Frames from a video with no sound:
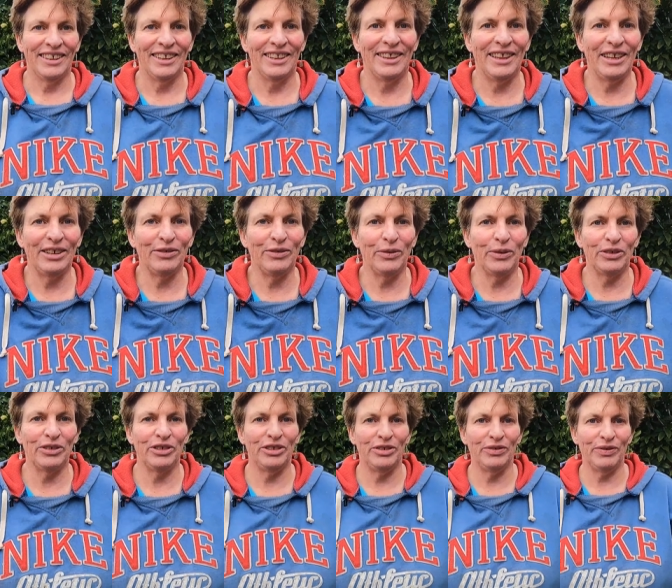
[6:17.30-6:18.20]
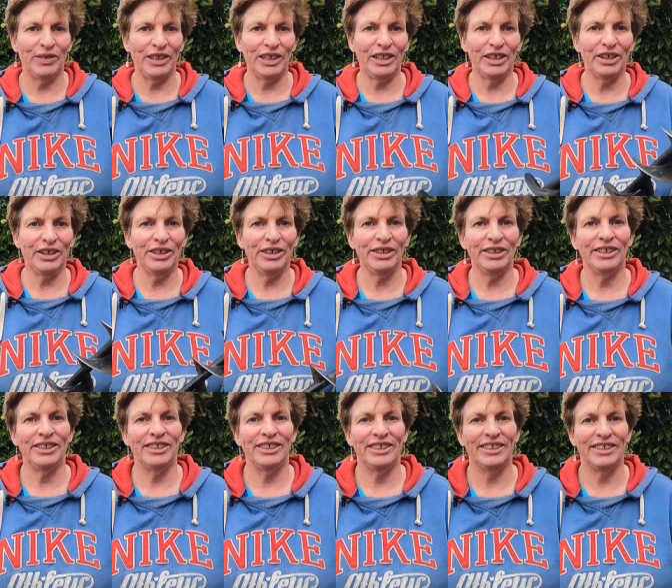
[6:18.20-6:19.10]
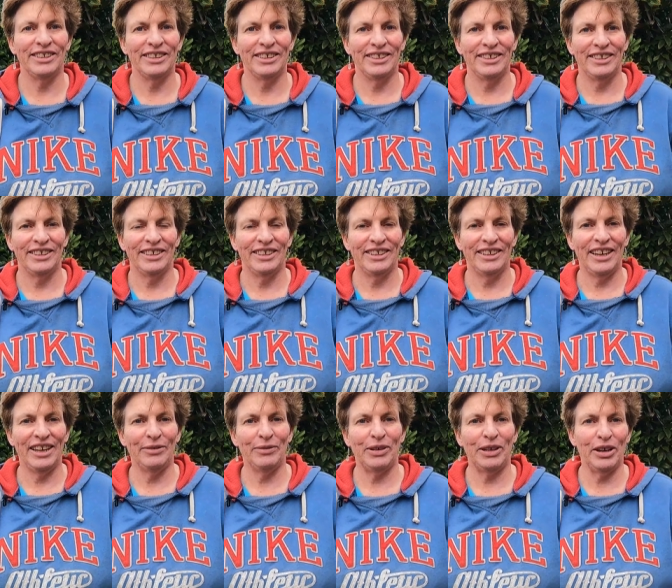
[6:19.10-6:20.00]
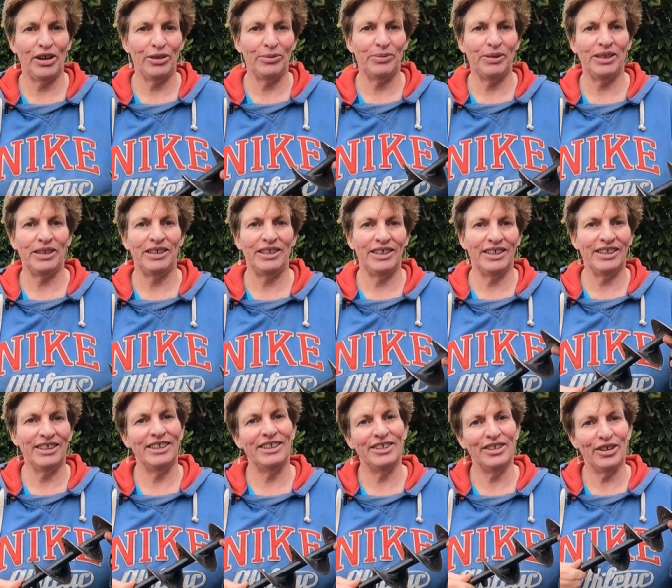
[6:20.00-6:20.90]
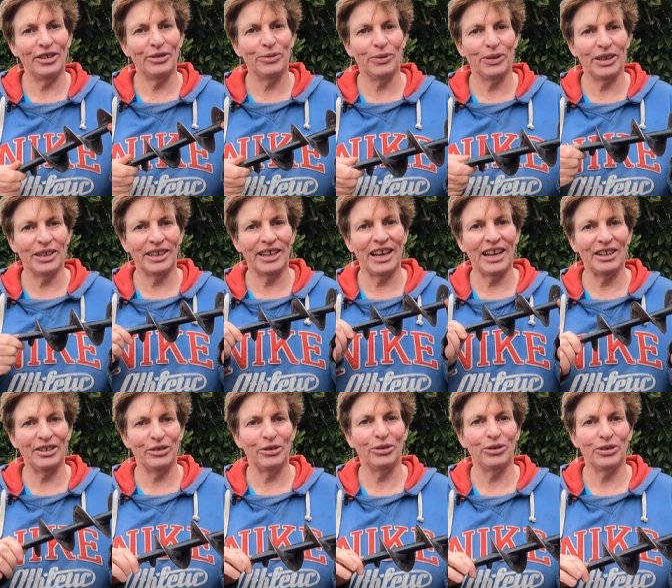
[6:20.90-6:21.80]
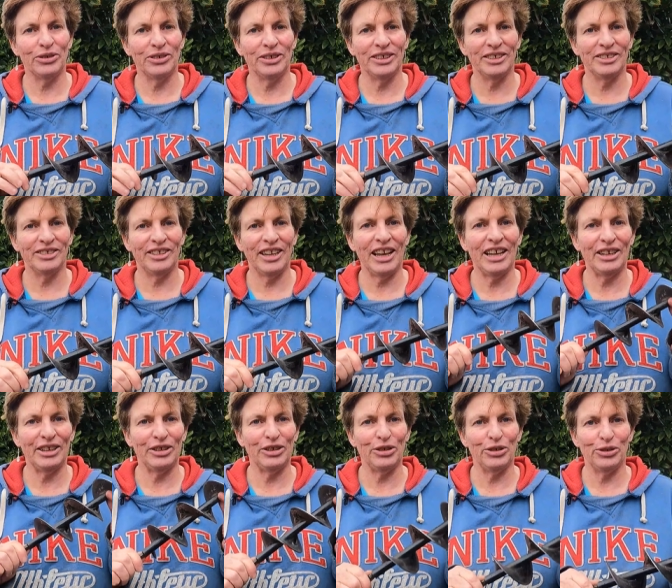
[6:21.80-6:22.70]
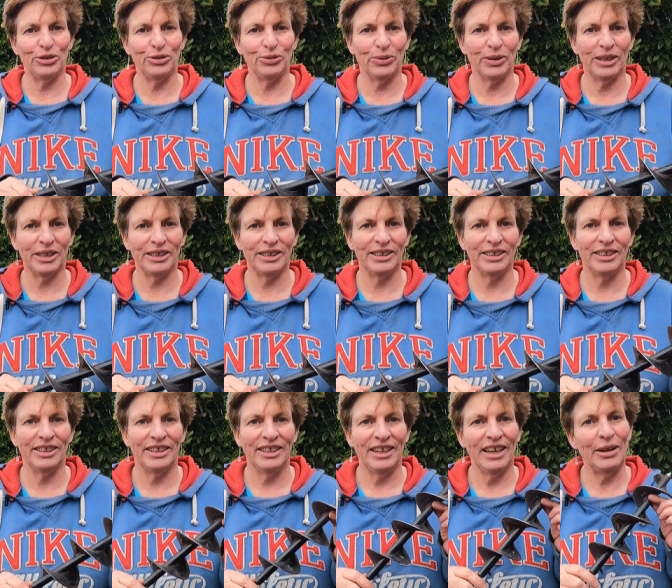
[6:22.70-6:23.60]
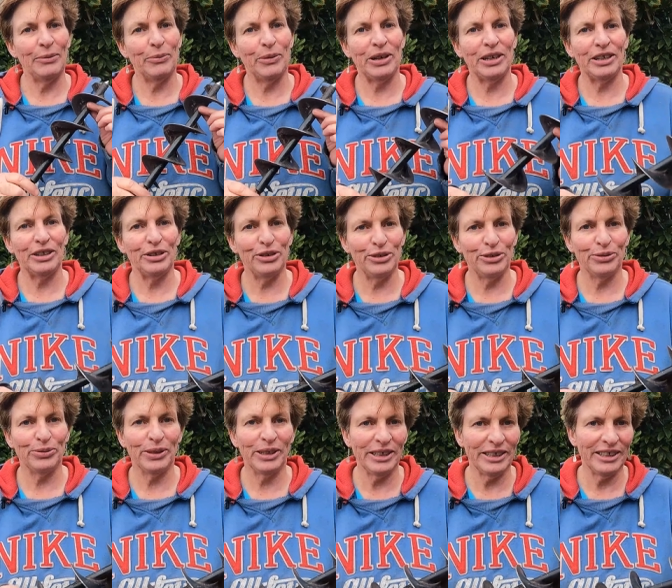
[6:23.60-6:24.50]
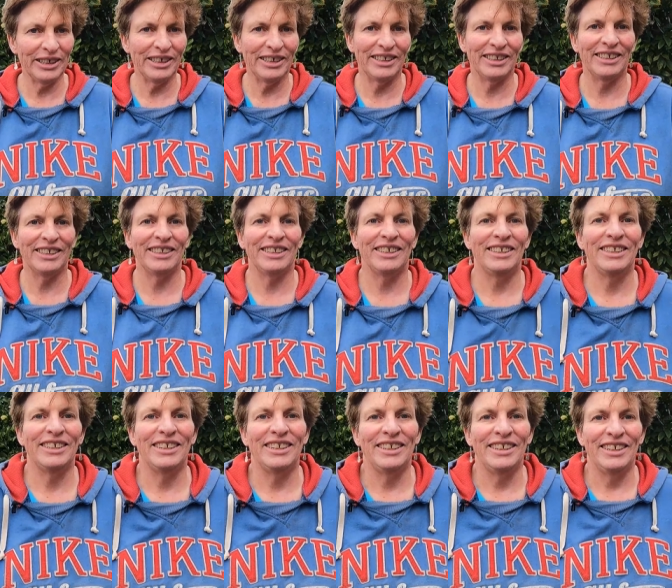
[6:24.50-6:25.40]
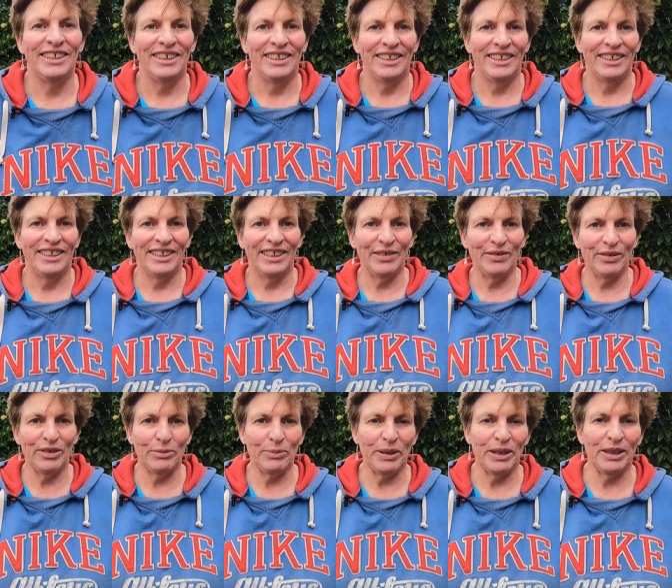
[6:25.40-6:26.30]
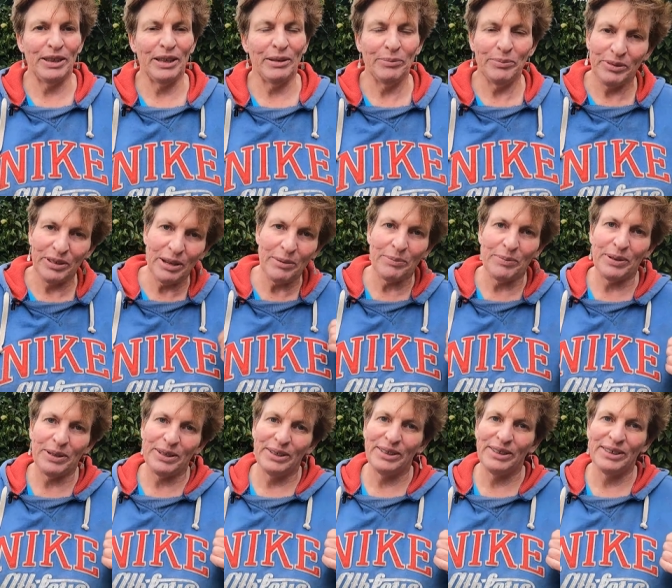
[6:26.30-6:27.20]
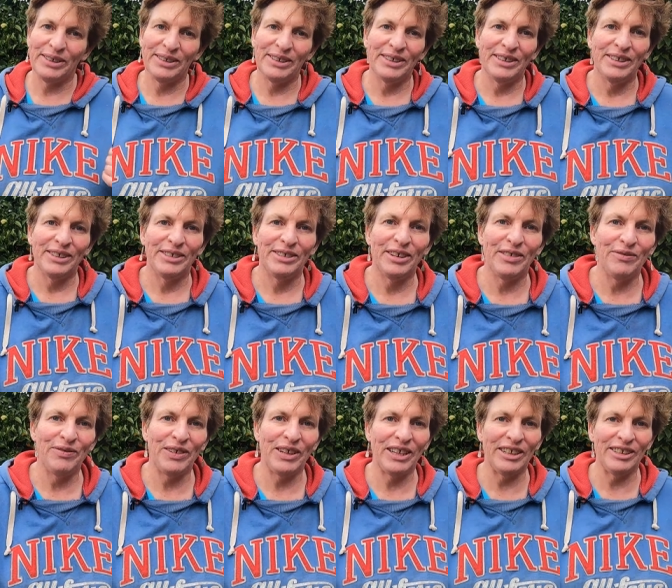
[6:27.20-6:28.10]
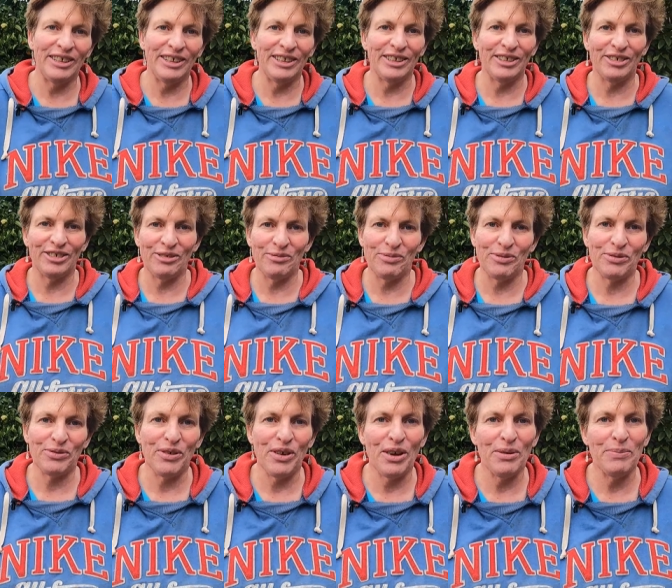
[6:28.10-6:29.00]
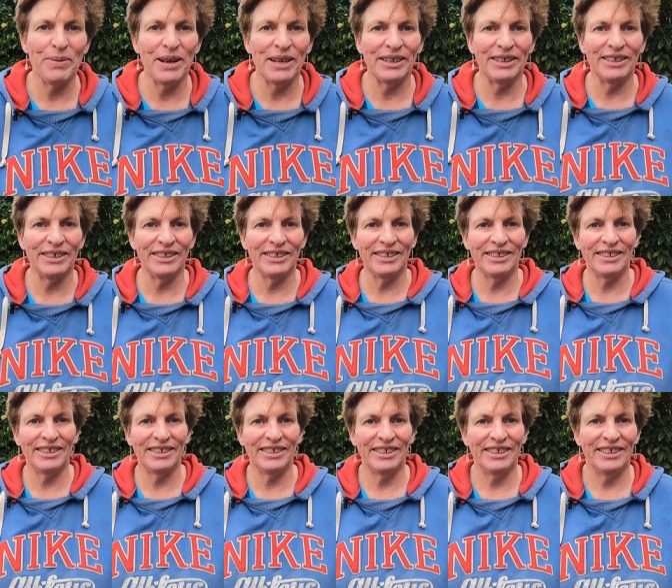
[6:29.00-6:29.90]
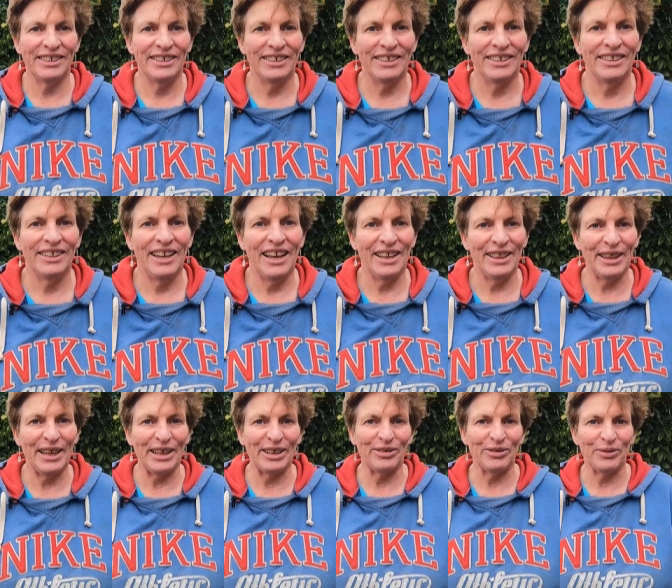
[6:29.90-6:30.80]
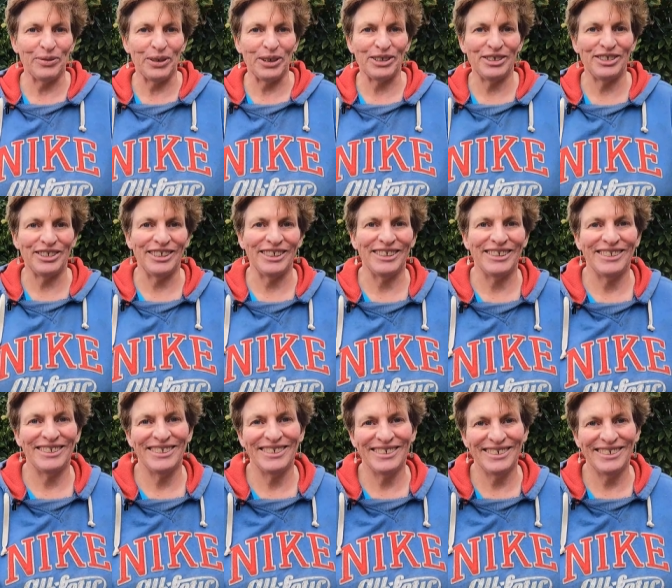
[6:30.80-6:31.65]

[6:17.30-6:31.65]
And thanks for watching the video. Now we hope that you know what a garden auger is, how to use one and where to use one. Give us a big thumbs up. Don't forget to hit the subscribe button, and thanks for watching.